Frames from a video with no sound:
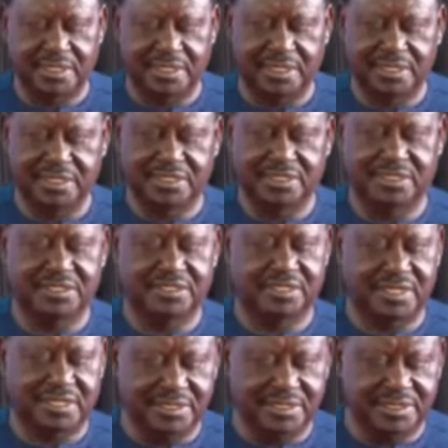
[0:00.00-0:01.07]
Its
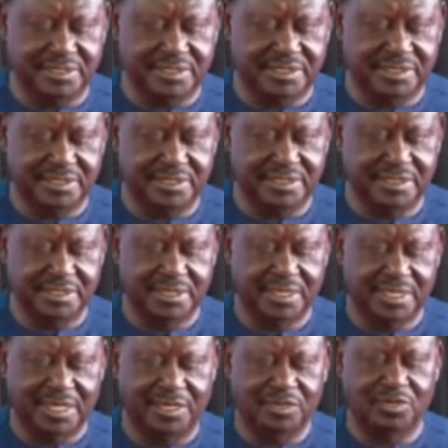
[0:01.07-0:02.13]
resilience
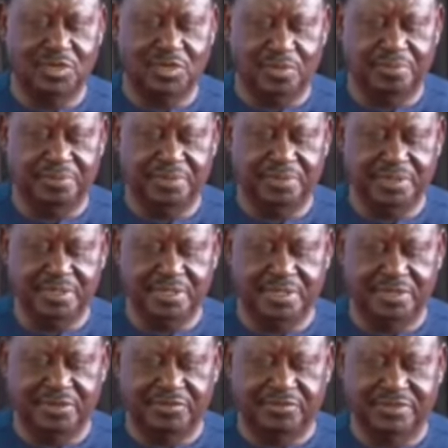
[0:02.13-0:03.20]
and hope
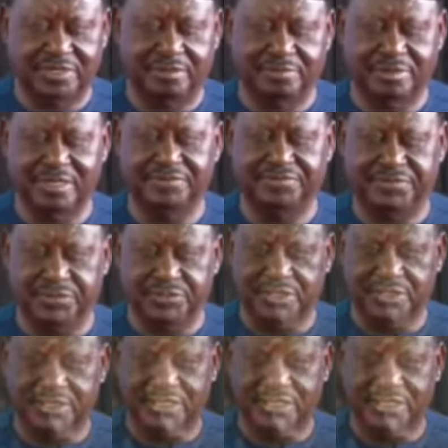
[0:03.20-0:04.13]
for a bright future